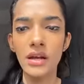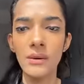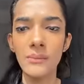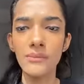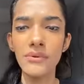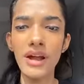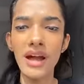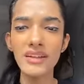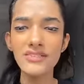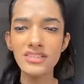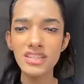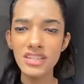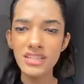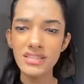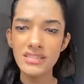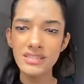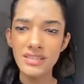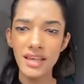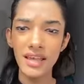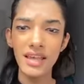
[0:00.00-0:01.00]
Prachi
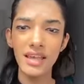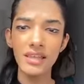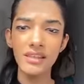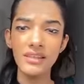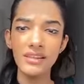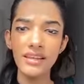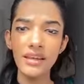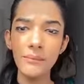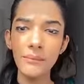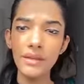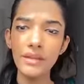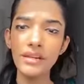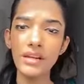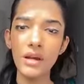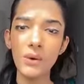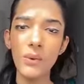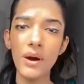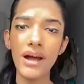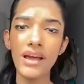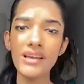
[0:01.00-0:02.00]
is saying DMing
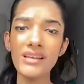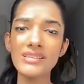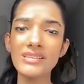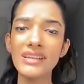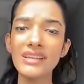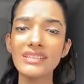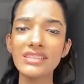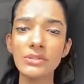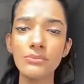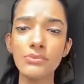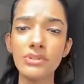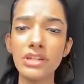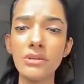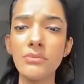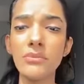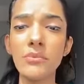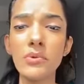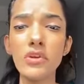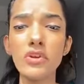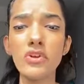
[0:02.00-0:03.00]
requires LinkedIn
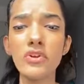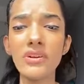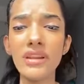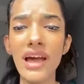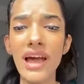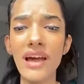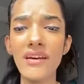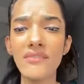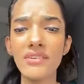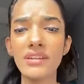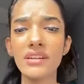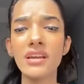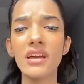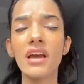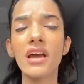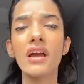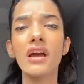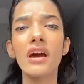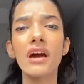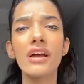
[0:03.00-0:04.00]
Premium. You don't have it.
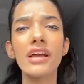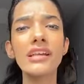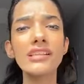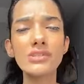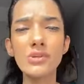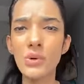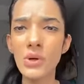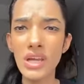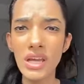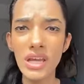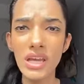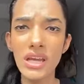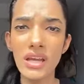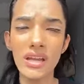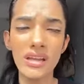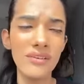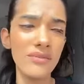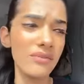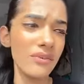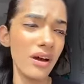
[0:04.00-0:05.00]
It's okay.
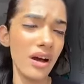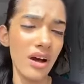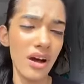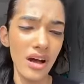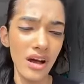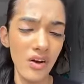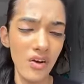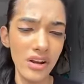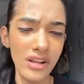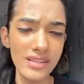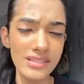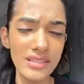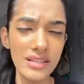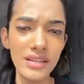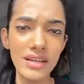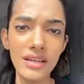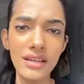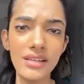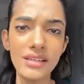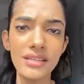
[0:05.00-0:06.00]
If
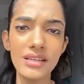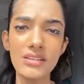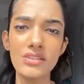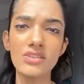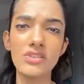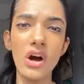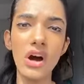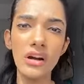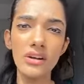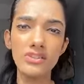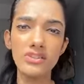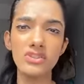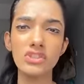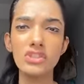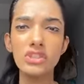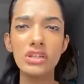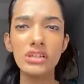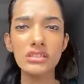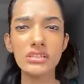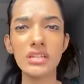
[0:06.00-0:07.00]
honestly, it does not
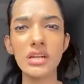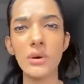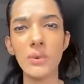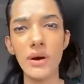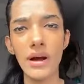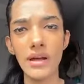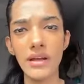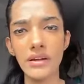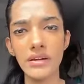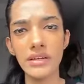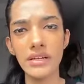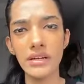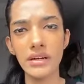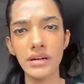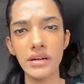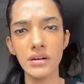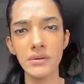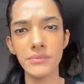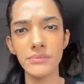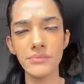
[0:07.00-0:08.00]
just
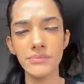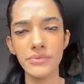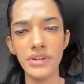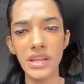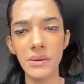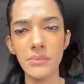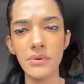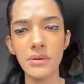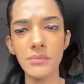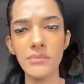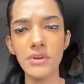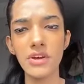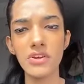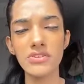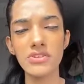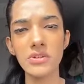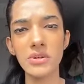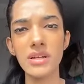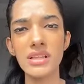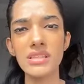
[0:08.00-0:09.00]
require premium,
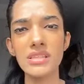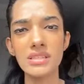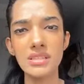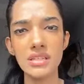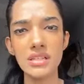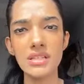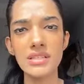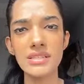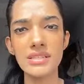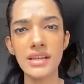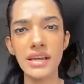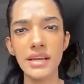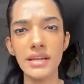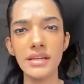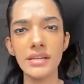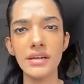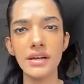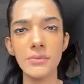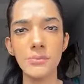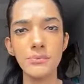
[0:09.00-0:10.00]
because you can still
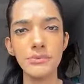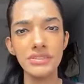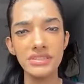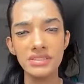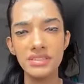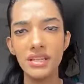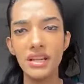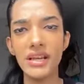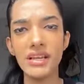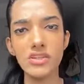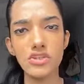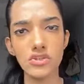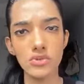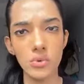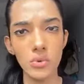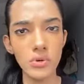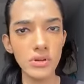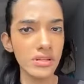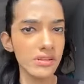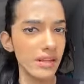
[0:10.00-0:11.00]
send a personalized
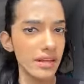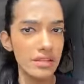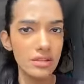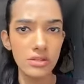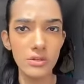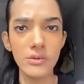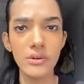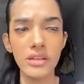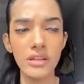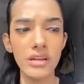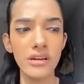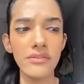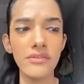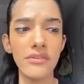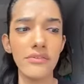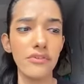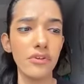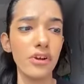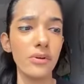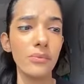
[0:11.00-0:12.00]
note. That's good enough.
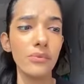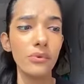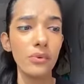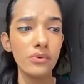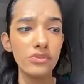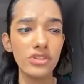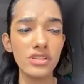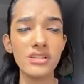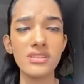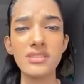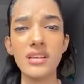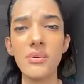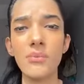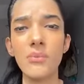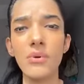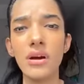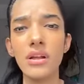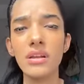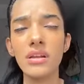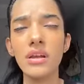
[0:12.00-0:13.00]
If you're approaching
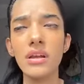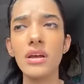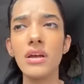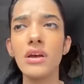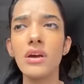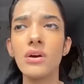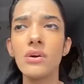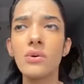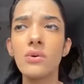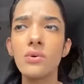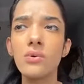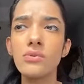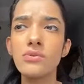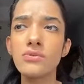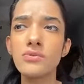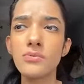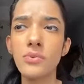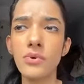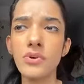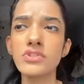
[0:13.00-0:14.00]
someone
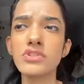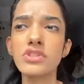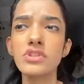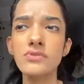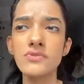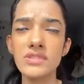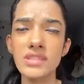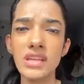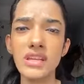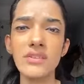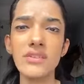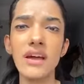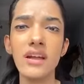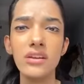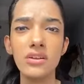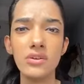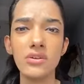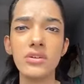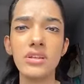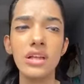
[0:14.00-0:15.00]
who's post, you've seen that
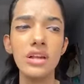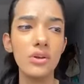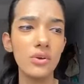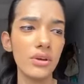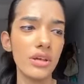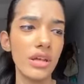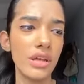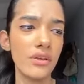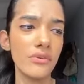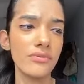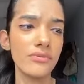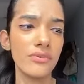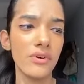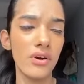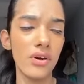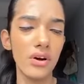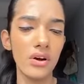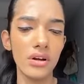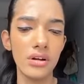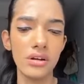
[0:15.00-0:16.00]
they're looking
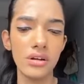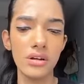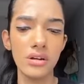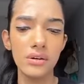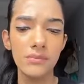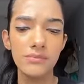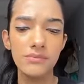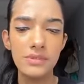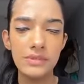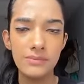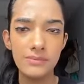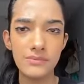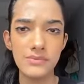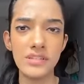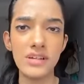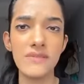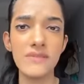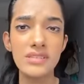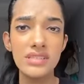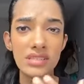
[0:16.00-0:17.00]
for
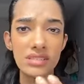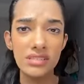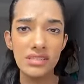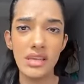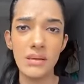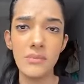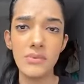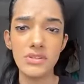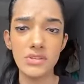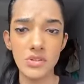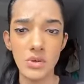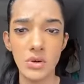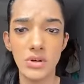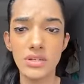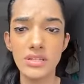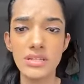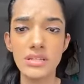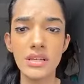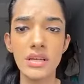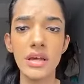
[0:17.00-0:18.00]
services same as
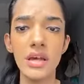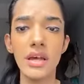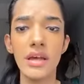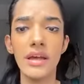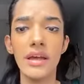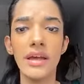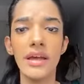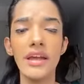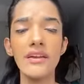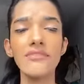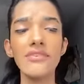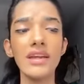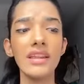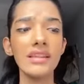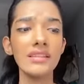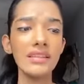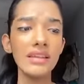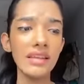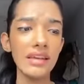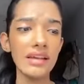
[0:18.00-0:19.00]
yours. If
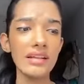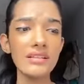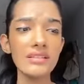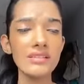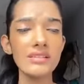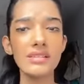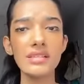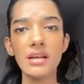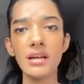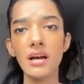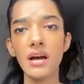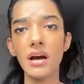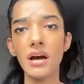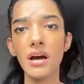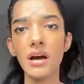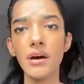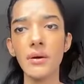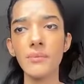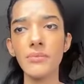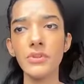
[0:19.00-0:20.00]
anything else,
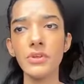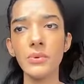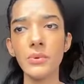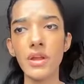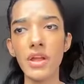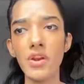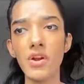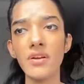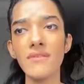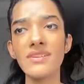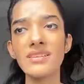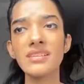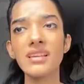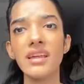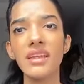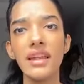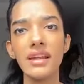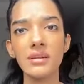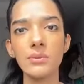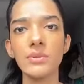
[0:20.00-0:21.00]
you can always
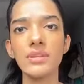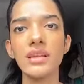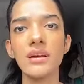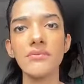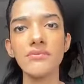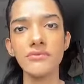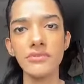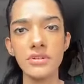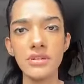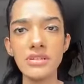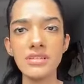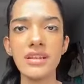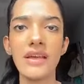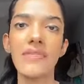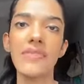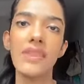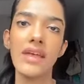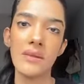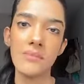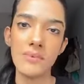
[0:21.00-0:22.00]
connect with them first
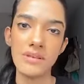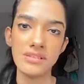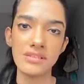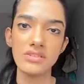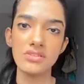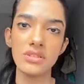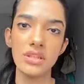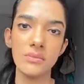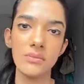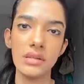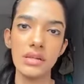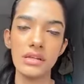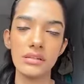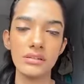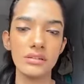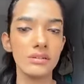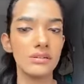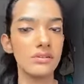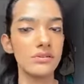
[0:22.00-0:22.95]
and then message them later.